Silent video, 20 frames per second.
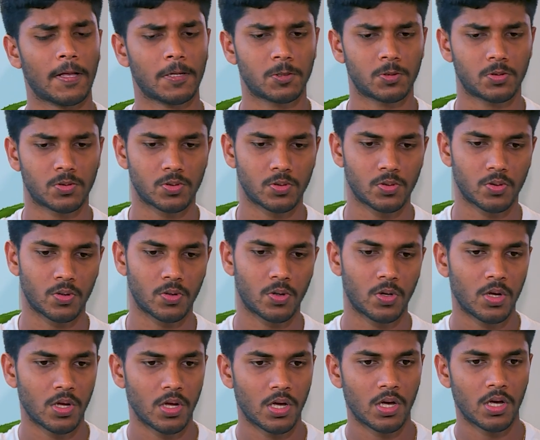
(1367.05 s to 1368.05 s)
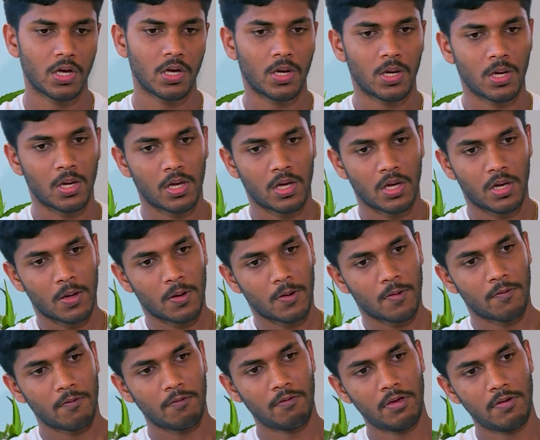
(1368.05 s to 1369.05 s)
So
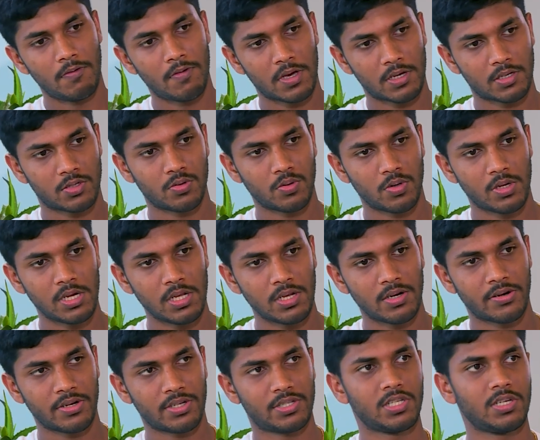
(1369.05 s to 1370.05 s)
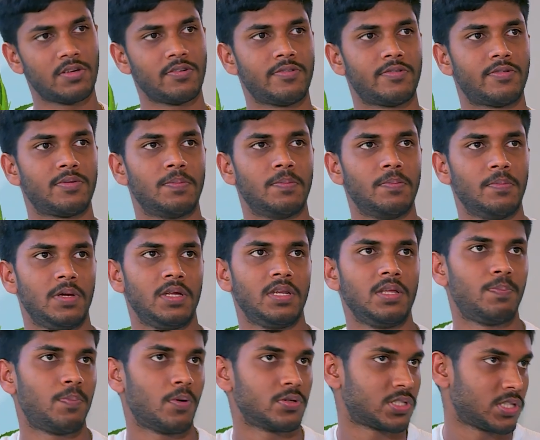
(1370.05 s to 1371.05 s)
we've actually received
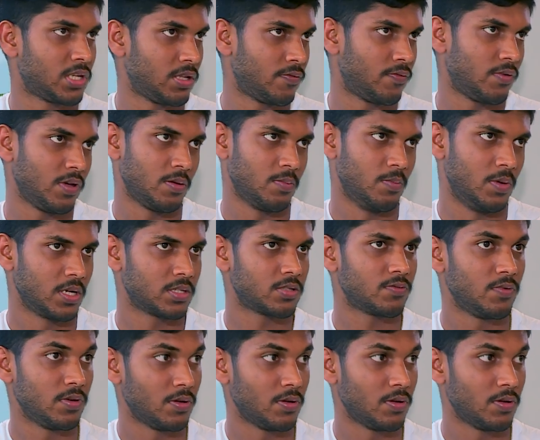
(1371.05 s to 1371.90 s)
many positive feedbacks.